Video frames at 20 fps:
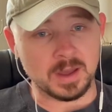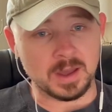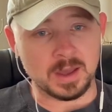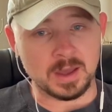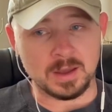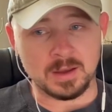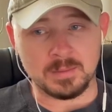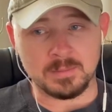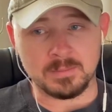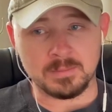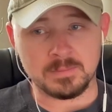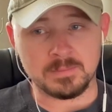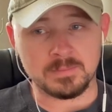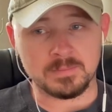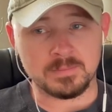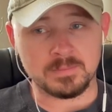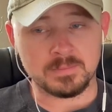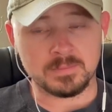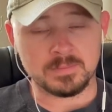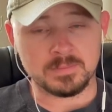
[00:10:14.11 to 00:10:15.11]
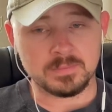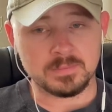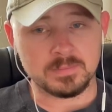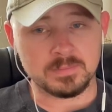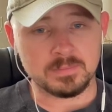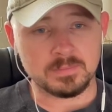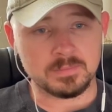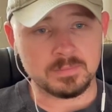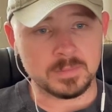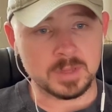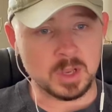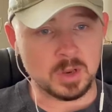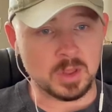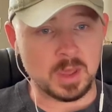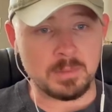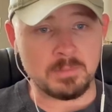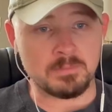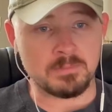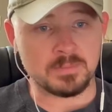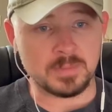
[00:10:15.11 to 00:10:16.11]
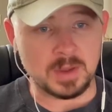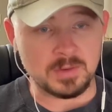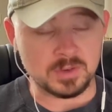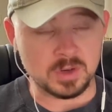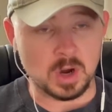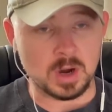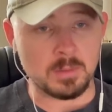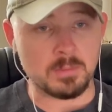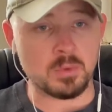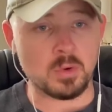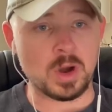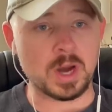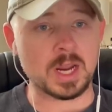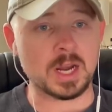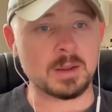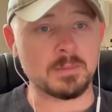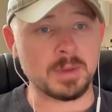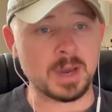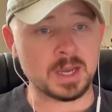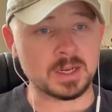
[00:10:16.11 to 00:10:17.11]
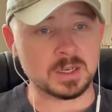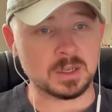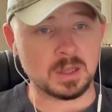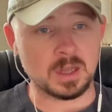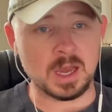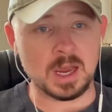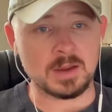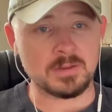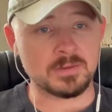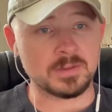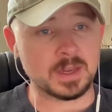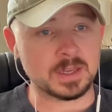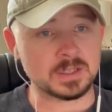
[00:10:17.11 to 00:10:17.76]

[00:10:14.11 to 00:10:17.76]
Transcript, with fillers: you know, they've started bringing it back to life.